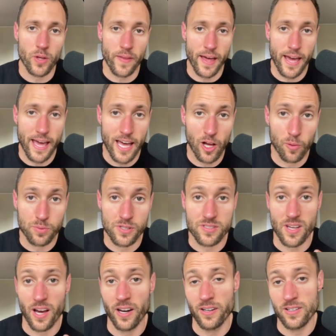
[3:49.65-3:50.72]
And that helps us
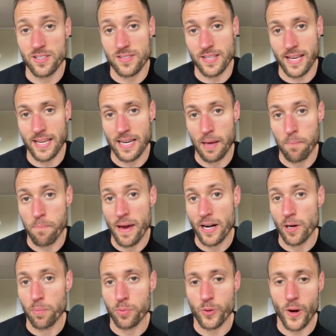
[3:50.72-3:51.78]
understand a
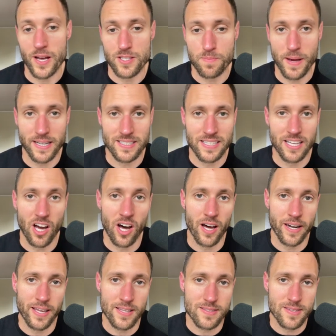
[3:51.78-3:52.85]
better prospecting
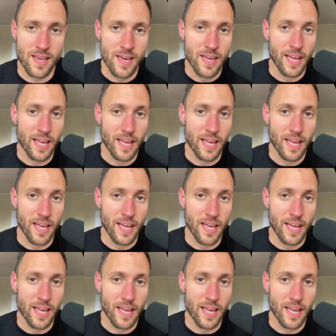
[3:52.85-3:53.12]
audience.